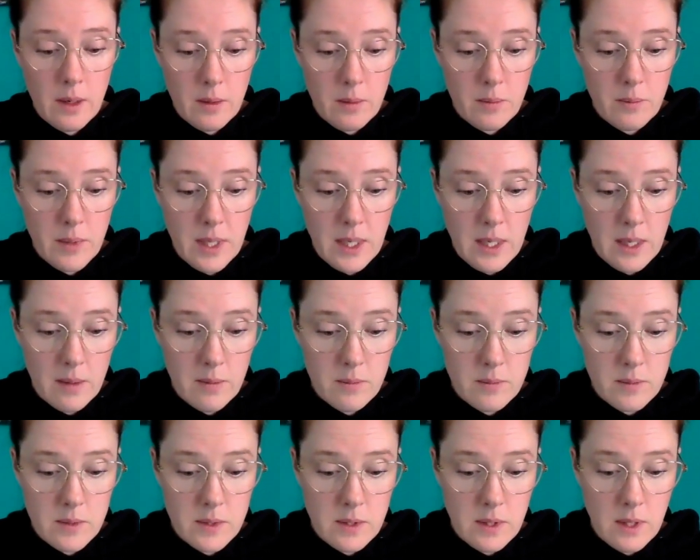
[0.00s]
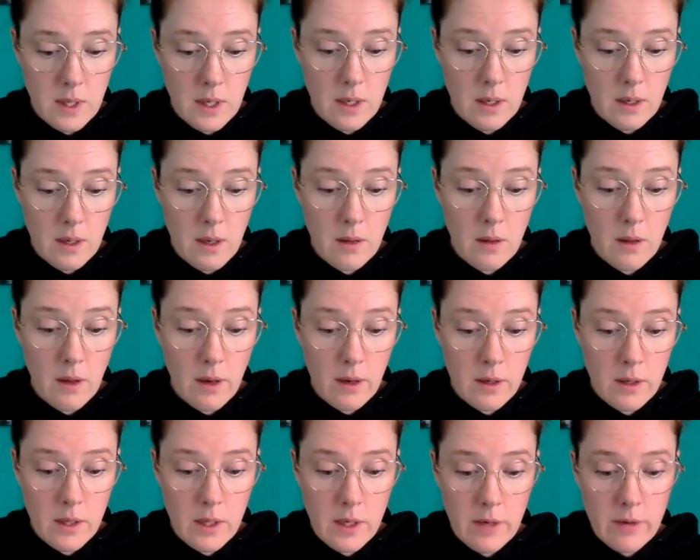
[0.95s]
becomes a lot
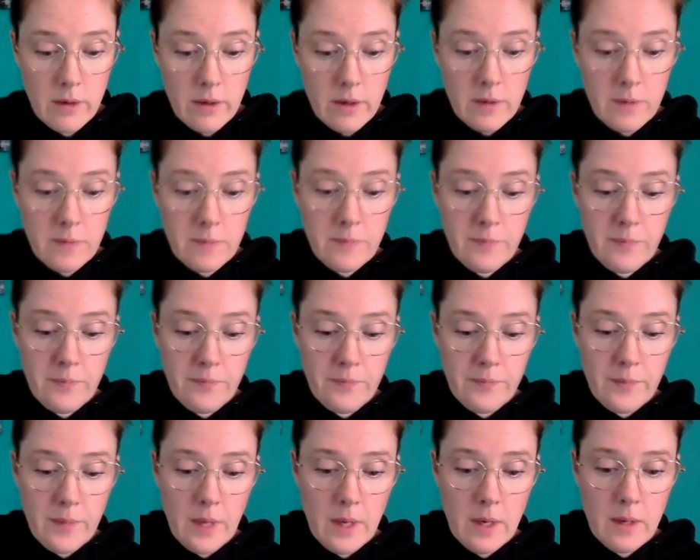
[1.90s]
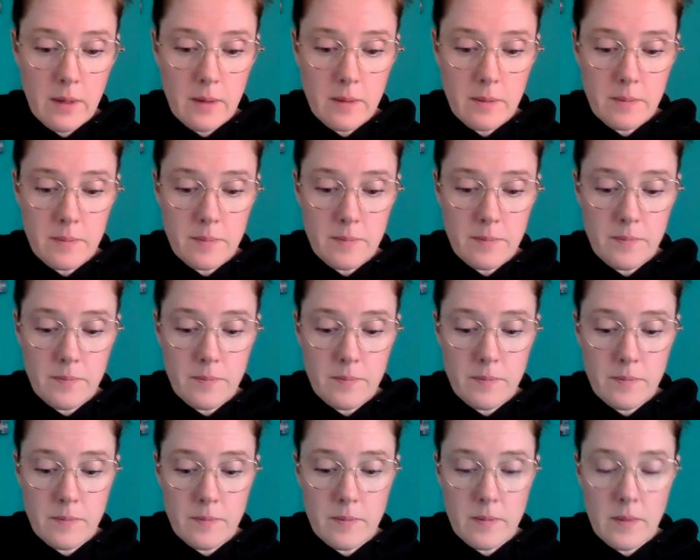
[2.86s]
clearer. Um,
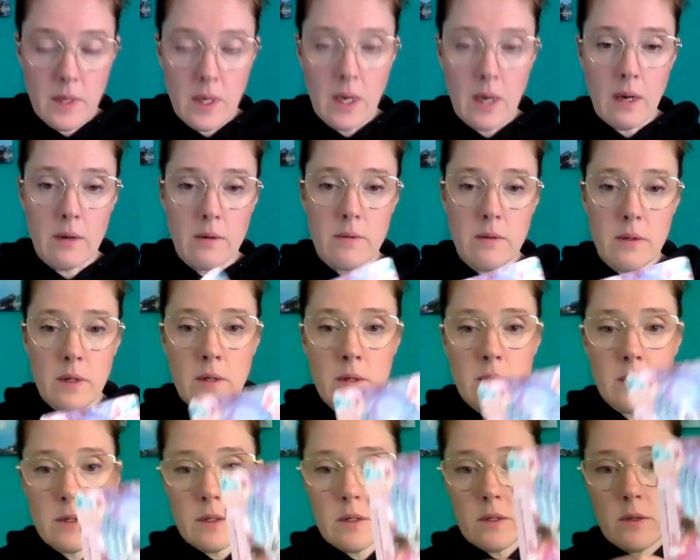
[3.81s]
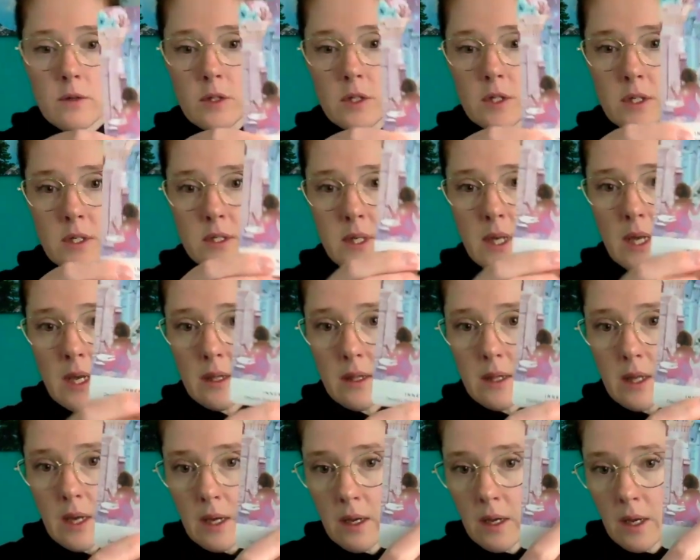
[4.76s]
yeah. So she's saying
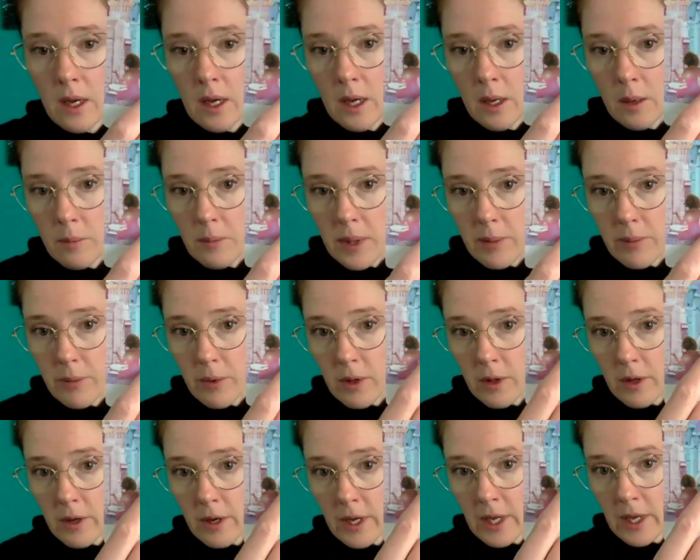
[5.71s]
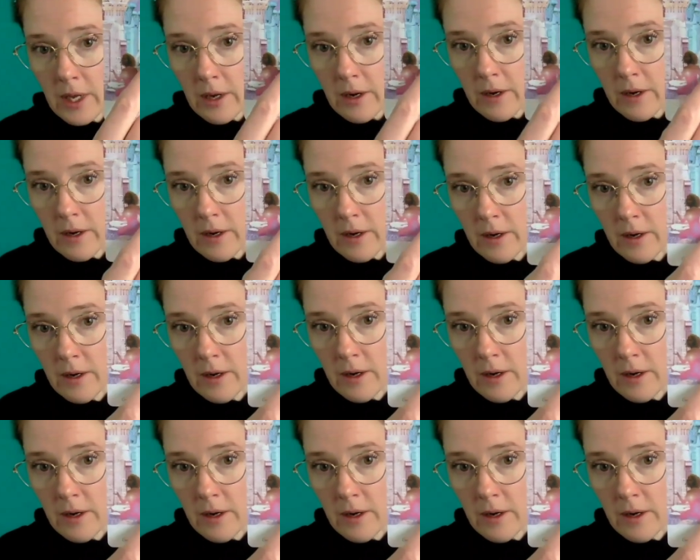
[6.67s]
that people are here,